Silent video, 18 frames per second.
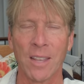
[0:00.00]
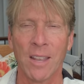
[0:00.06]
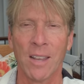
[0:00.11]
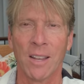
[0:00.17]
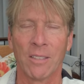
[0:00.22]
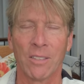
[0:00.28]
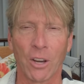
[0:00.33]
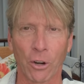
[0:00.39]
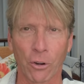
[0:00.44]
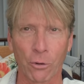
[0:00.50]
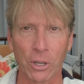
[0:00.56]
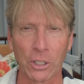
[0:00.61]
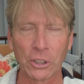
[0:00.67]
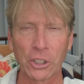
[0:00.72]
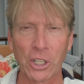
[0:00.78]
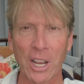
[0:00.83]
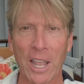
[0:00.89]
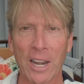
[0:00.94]
Their
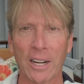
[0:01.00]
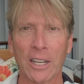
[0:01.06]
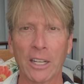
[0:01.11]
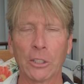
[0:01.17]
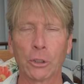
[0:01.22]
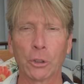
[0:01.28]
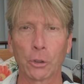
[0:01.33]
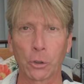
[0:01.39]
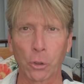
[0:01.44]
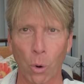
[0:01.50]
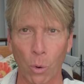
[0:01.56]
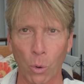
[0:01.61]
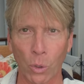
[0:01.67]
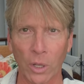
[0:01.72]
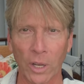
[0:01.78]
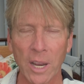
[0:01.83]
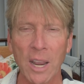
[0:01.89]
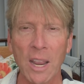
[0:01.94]
Christianity is
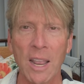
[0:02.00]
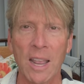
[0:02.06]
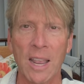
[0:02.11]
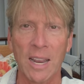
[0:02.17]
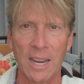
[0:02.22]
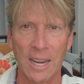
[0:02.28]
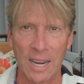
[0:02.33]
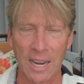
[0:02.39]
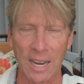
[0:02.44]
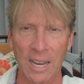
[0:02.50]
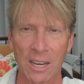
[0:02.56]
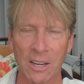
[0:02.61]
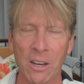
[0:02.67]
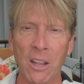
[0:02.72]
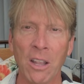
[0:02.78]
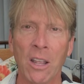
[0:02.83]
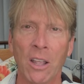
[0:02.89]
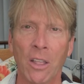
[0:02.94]
solely
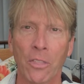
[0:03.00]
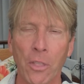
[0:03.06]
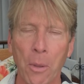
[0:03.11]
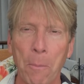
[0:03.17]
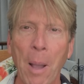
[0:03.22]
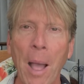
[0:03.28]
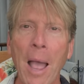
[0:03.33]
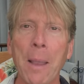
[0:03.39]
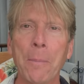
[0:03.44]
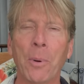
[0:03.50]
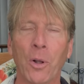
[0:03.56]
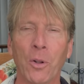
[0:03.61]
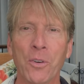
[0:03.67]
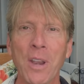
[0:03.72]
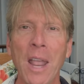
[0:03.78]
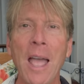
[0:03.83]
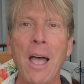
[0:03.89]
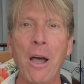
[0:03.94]
in the Bible.
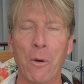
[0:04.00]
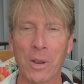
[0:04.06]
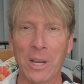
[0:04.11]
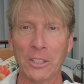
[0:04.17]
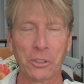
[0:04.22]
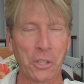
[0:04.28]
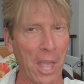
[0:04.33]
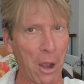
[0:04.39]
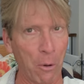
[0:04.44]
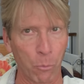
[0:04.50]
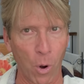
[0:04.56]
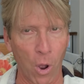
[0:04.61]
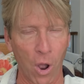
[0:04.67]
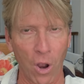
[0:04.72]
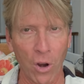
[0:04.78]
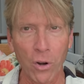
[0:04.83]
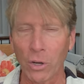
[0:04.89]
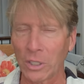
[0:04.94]
Now, is that
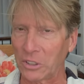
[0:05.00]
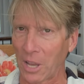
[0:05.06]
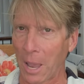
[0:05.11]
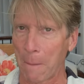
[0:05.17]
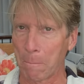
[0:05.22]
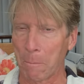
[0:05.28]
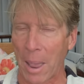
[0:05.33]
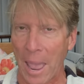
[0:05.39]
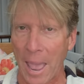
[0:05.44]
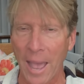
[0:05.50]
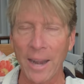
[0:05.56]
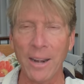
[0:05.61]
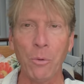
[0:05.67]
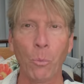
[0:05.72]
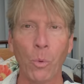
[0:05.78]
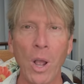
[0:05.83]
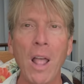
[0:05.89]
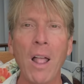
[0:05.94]
wrong or is that
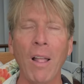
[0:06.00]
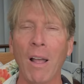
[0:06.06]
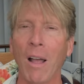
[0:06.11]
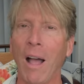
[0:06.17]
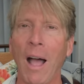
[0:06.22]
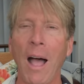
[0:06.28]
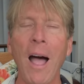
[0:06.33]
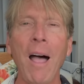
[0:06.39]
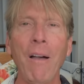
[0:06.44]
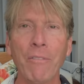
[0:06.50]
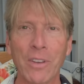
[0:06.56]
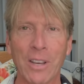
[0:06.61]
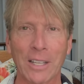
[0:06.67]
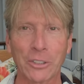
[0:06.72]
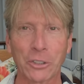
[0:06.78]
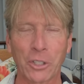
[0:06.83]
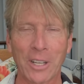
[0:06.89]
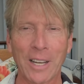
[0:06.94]
bad? Well,
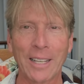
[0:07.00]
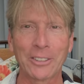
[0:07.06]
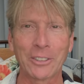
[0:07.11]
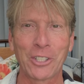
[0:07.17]
obviously it's